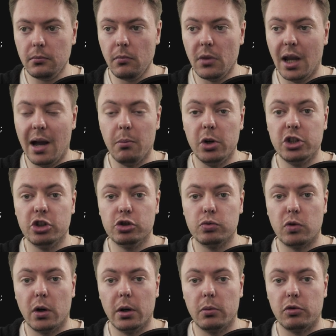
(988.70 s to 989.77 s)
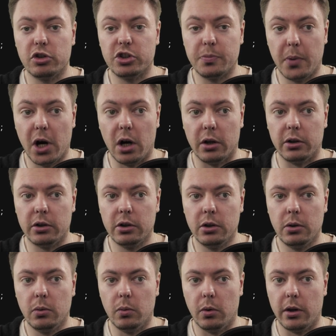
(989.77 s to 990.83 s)
And we just want to respond
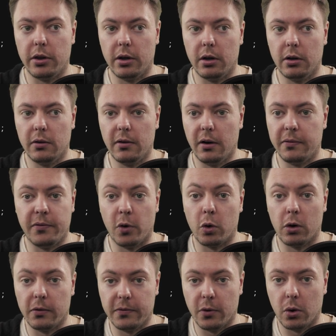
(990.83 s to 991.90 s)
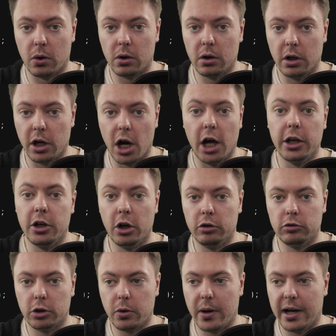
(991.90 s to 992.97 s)
with a, a 404, an unknown
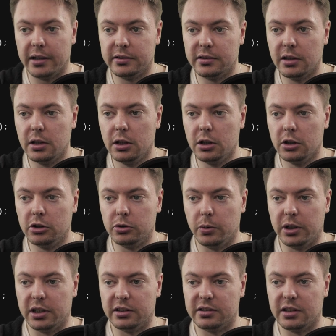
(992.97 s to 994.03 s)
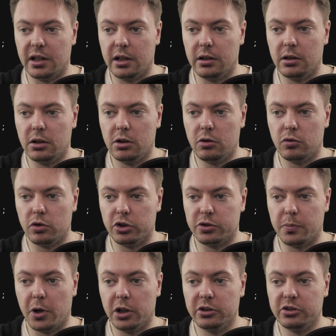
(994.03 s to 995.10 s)
request. So we can say
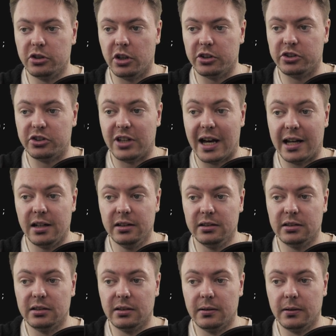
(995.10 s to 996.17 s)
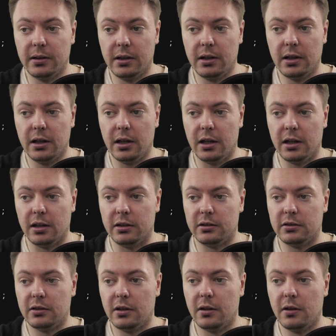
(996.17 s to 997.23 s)
response.status
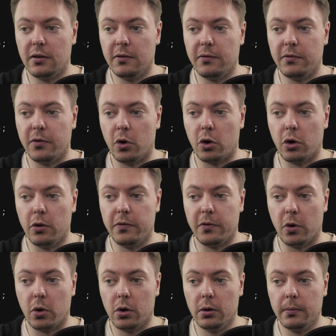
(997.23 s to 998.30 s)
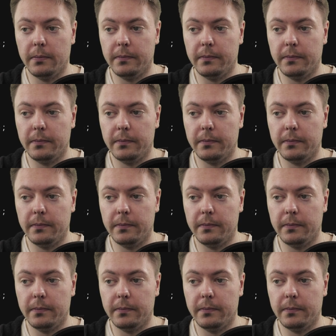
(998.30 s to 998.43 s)
is 404